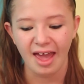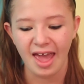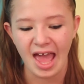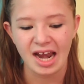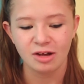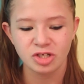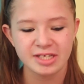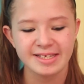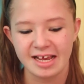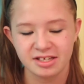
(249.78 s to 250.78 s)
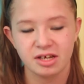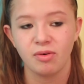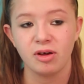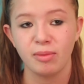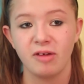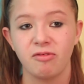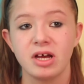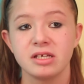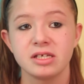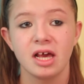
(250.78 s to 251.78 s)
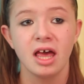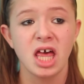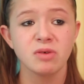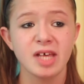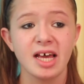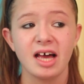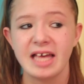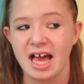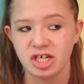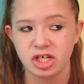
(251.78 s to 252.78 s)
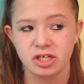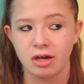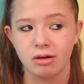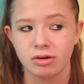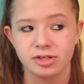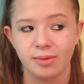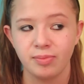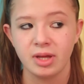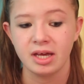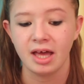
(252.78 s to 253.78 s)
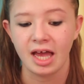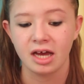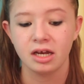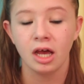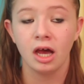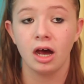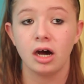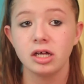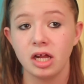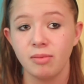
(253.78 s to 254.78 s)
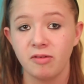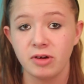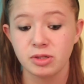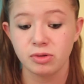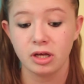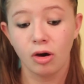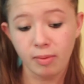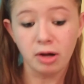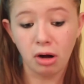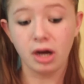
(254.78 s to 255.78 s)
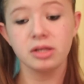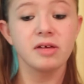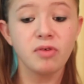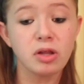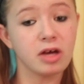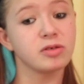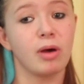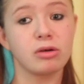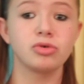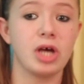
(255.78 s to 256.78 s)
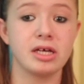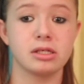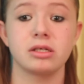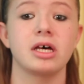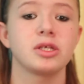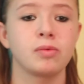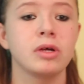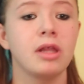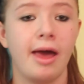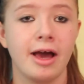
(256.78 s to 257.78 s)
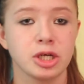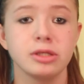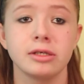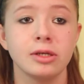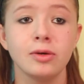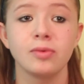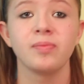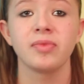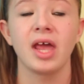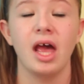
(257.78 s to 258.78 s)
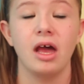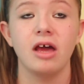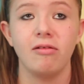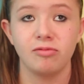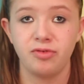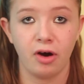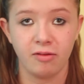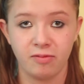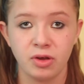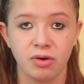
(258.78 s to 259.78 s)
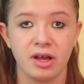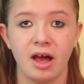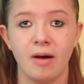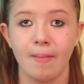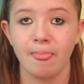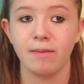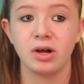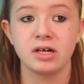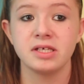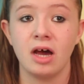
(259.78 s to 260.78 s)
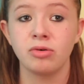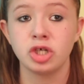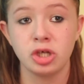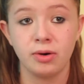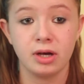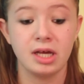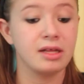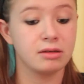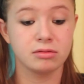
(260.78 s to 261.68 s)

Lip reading: and I was just dancing around with my friends. It was like a Kesha song or something, and a lot of my friends were like, oh my god, Olivia loves Michael Jackson. That's when they actually knew and started figuring out, because I was showing